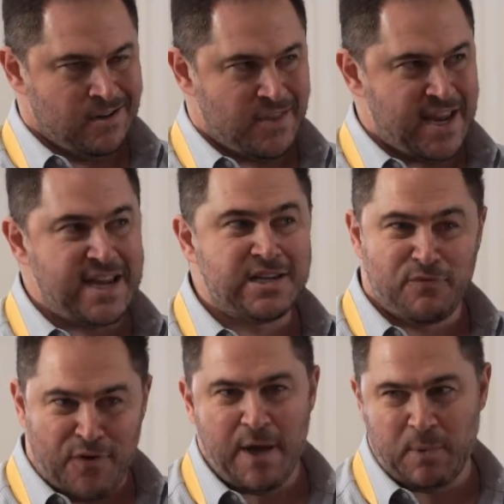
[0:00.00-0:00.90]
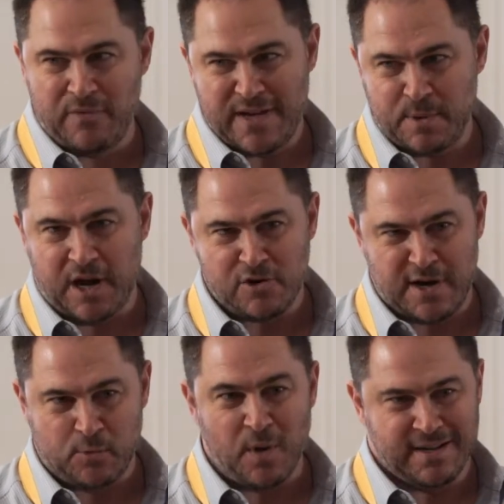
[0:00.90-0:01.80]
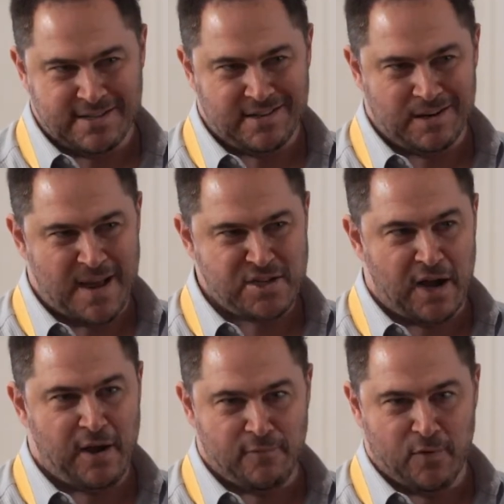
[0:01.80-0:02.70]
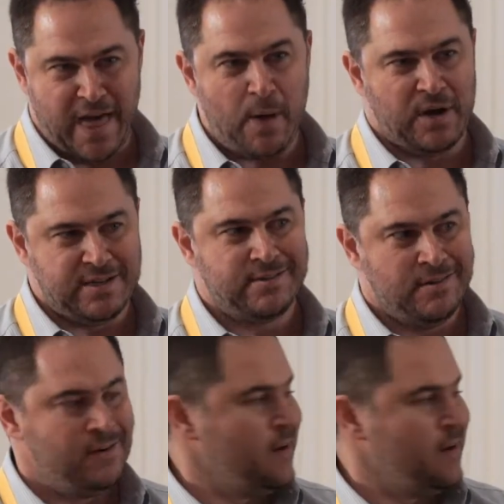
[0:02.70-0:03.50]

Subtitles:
they didn't define what an investment contract was. You can imagine how helpful that was.